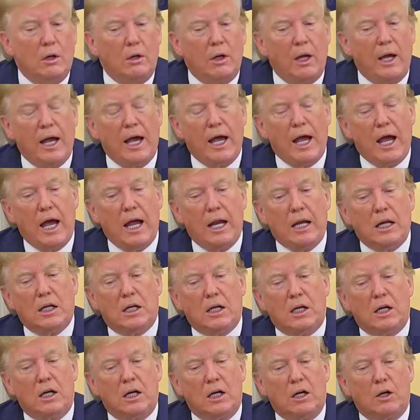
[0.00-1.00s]
and
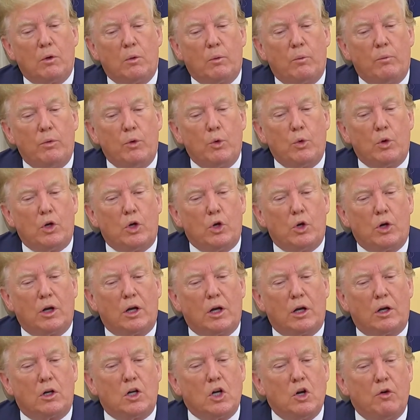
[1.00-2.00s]
uh, we're doing
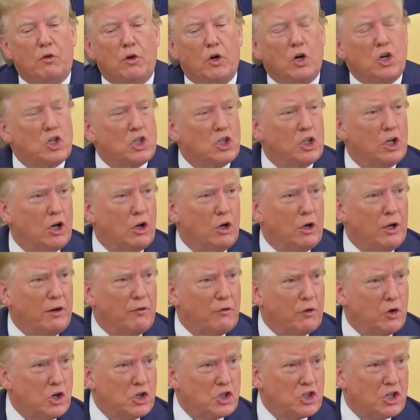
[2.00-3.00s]
it very slowly,
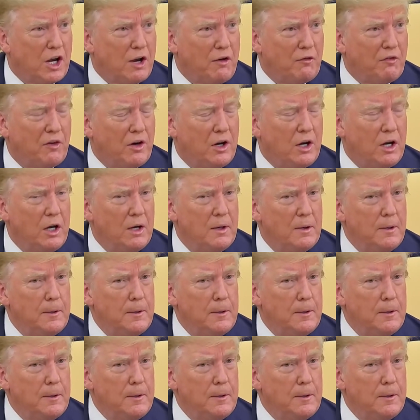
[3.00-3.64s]
very safely,